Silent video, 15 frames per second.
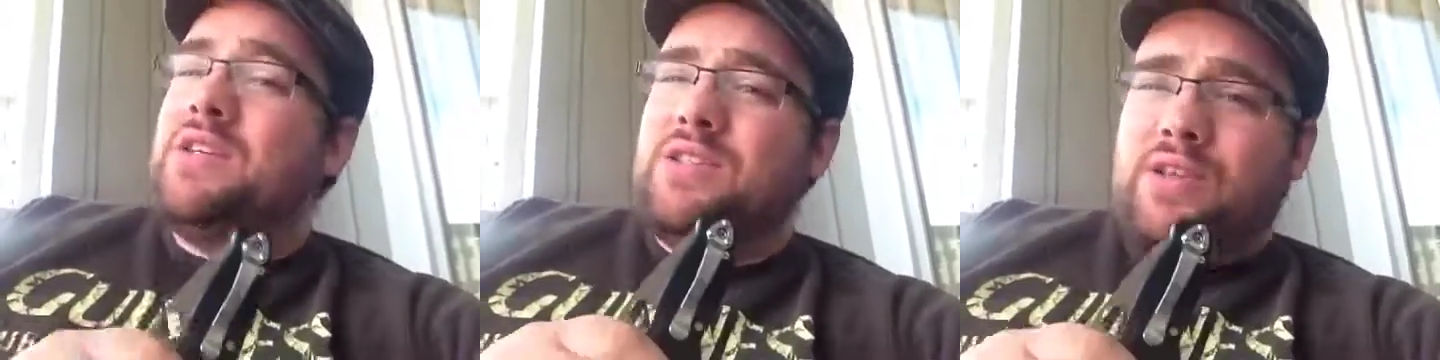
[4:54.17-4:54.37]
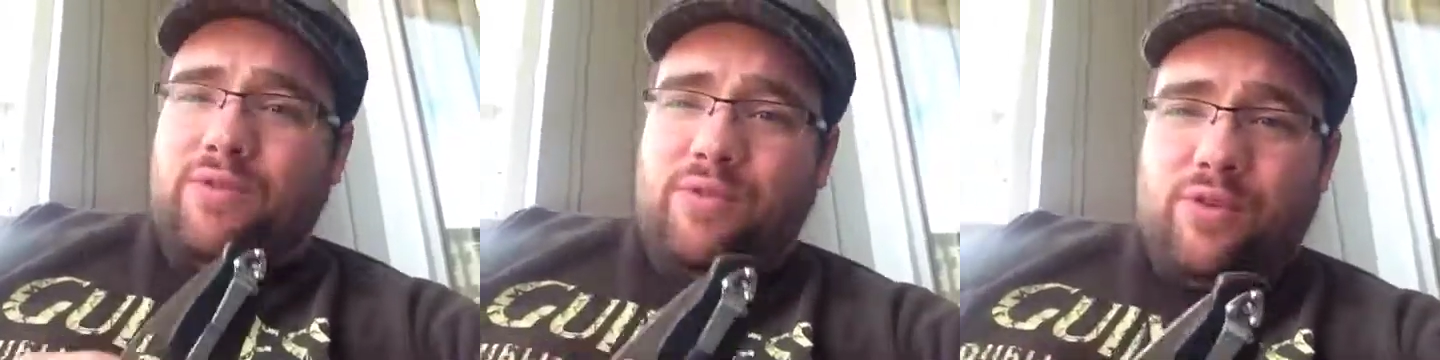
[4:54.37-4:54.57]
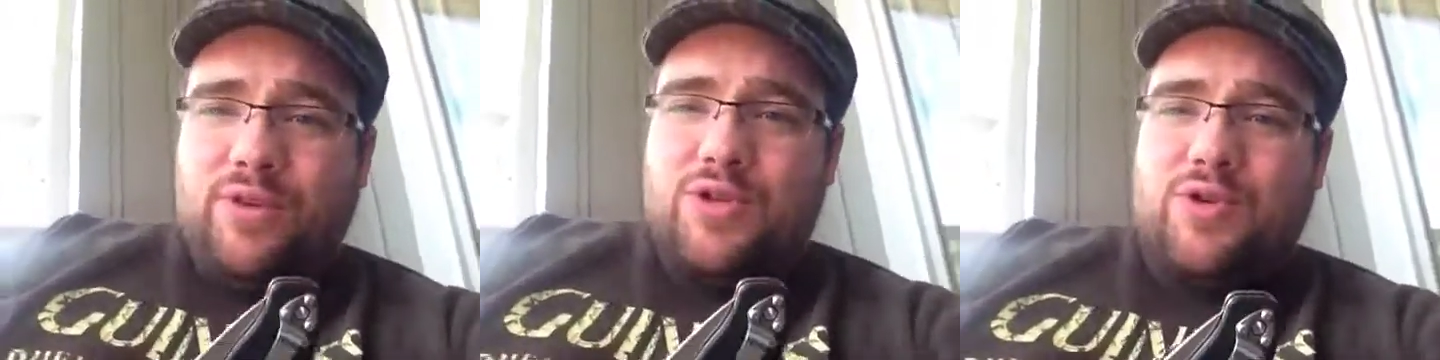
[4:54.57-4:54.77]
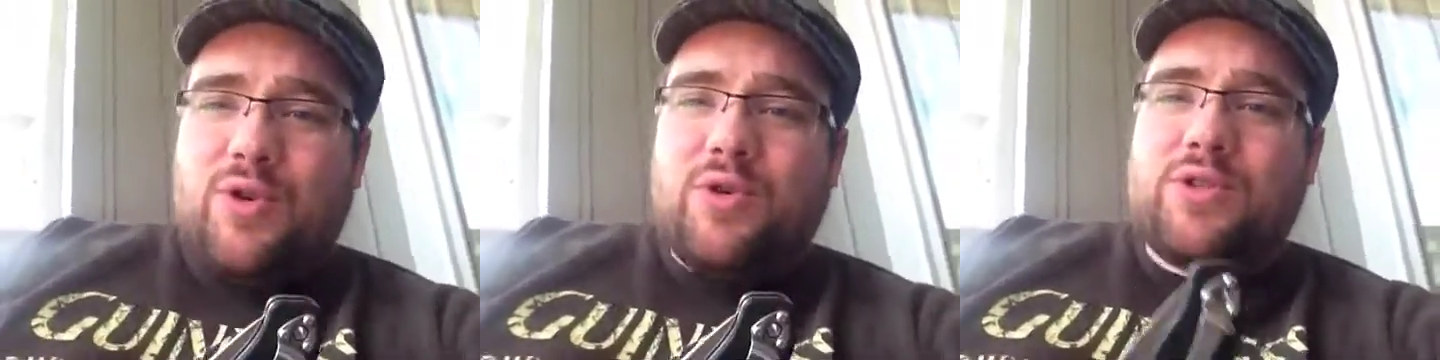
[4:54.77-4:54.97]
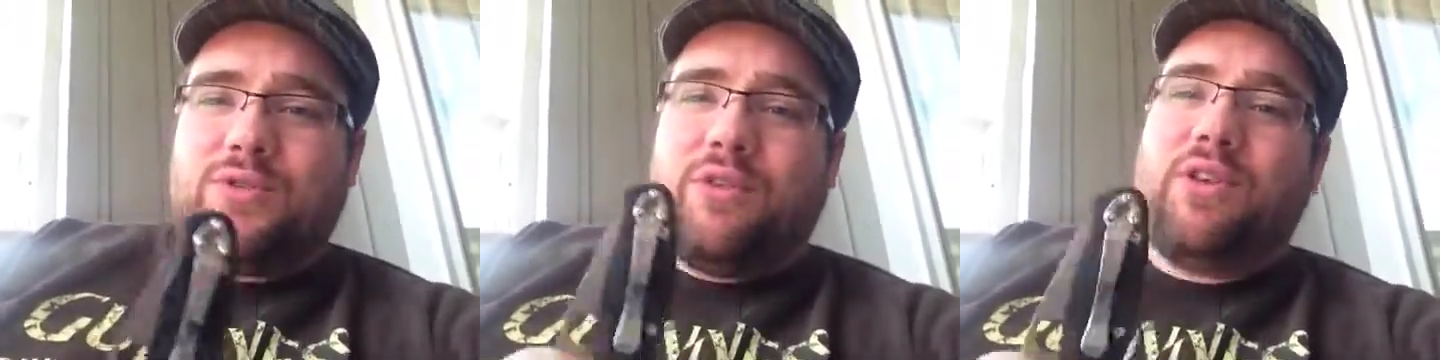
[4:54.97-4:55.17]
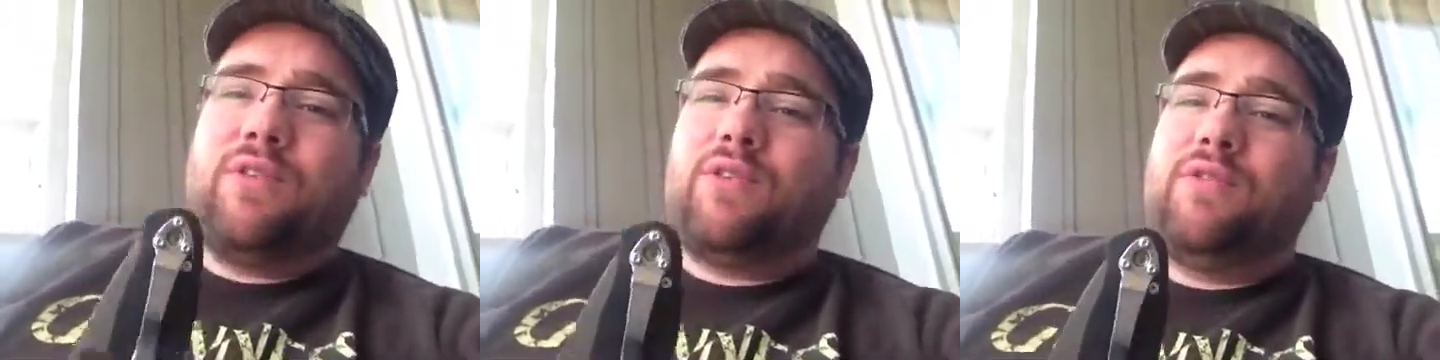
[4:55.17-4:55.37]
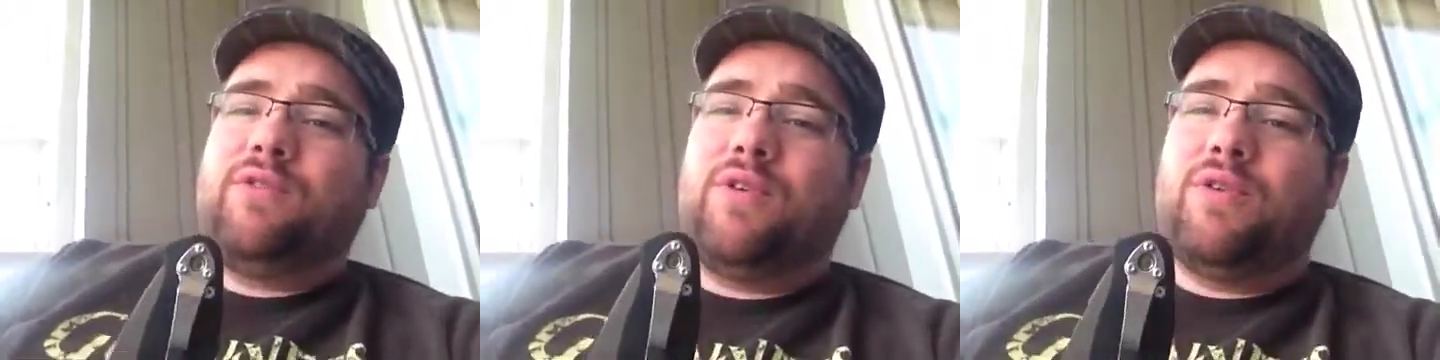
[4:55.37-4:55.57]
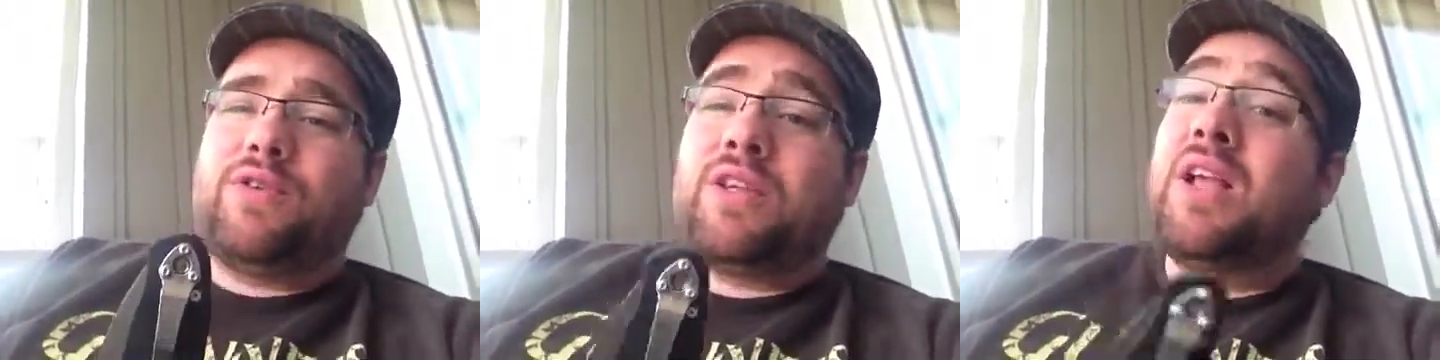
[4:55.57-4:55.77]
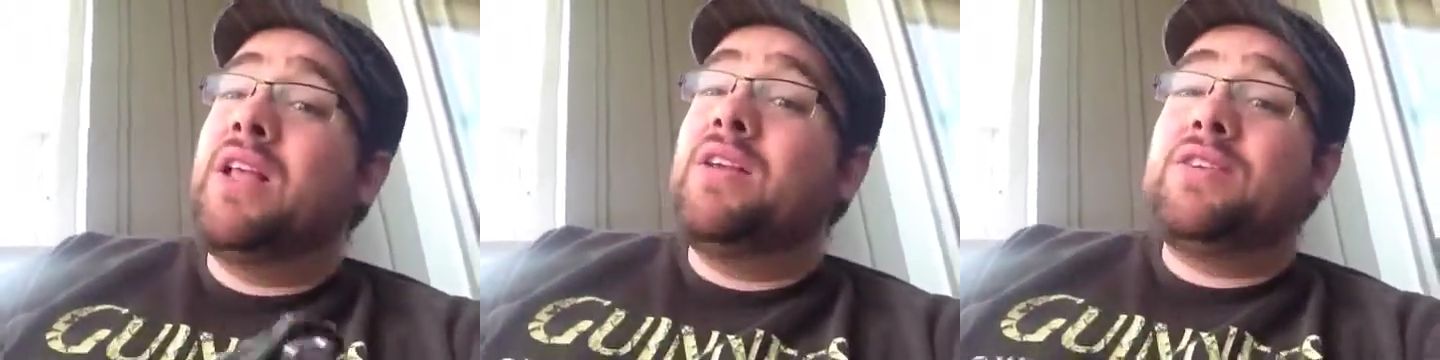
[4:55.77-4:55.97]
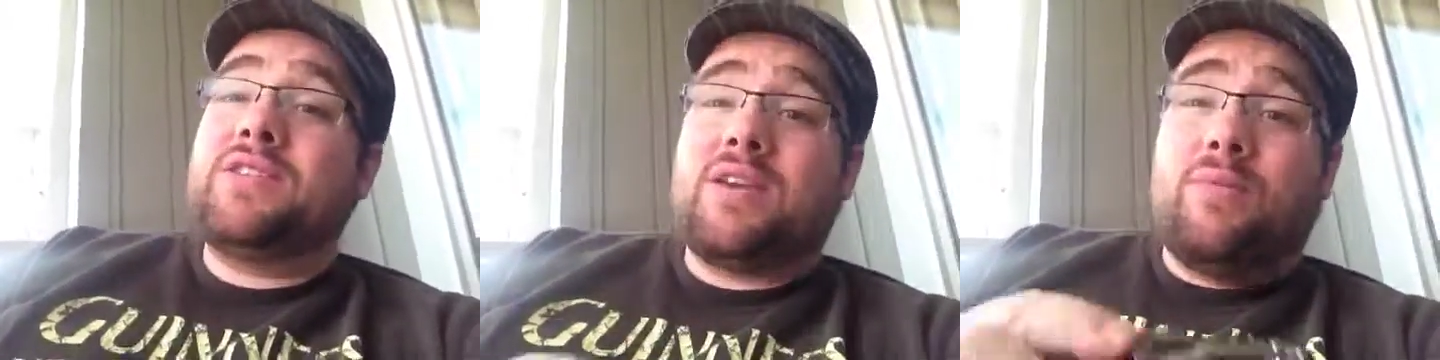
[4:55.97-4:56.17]
Different strokes for different folks.
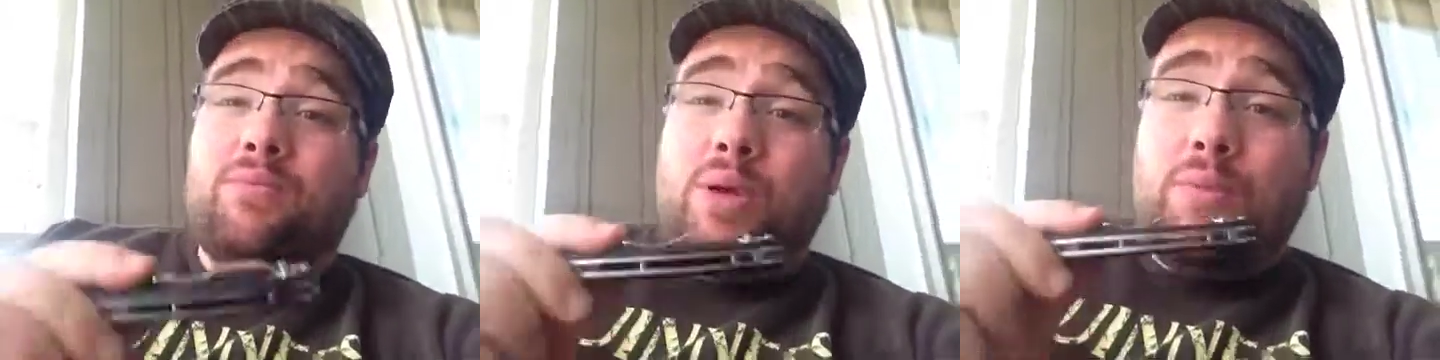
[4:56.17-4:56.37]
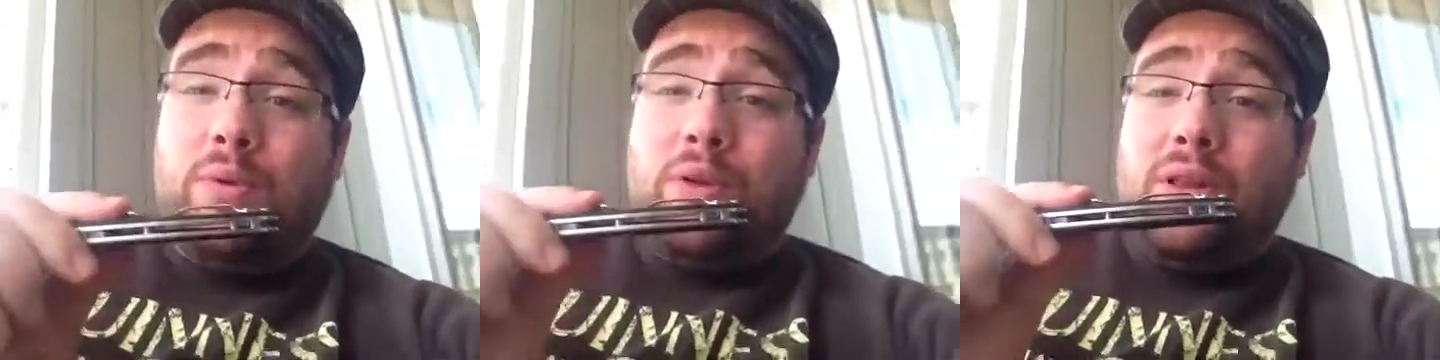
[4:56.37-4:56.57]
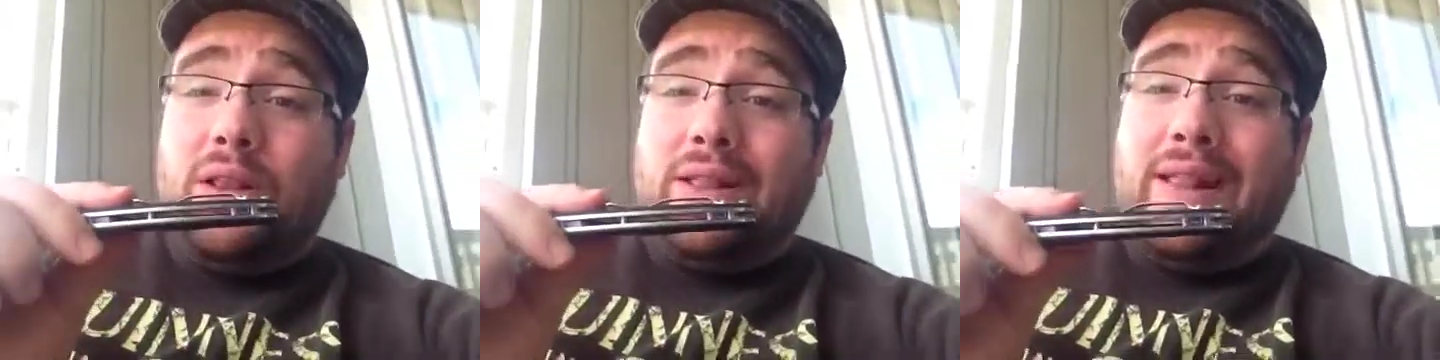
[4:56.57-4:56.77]
Some people